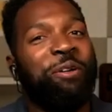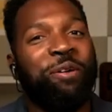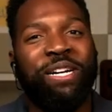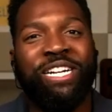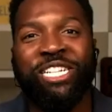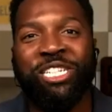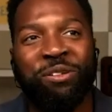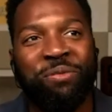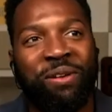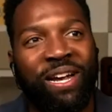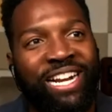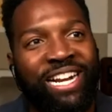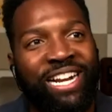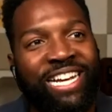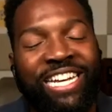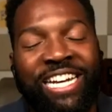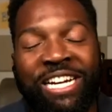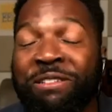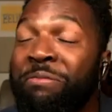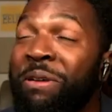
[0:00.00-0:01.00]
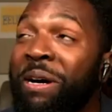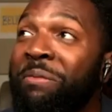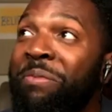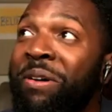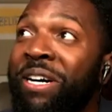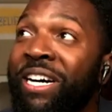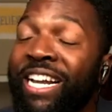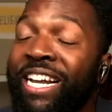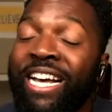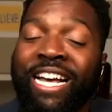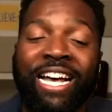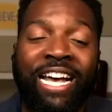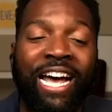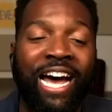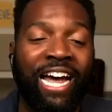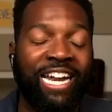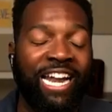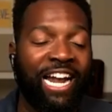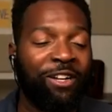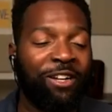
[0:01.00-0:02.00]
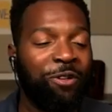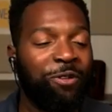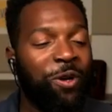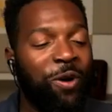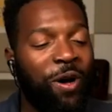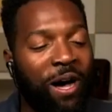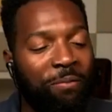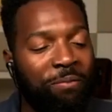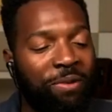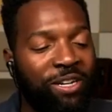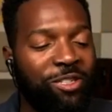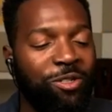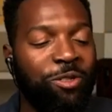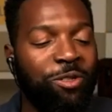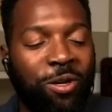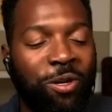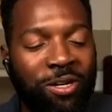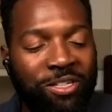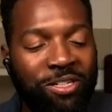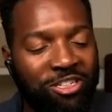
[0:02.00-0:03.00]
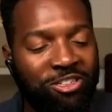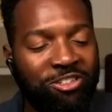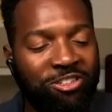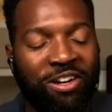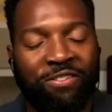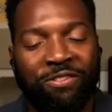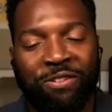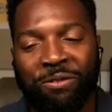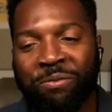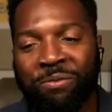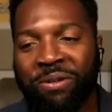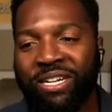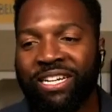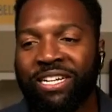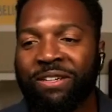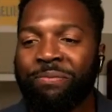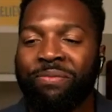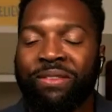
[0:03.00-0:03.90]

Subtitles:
with you, man. It kicked my butt. And I don't know how much you talked to Trevor, but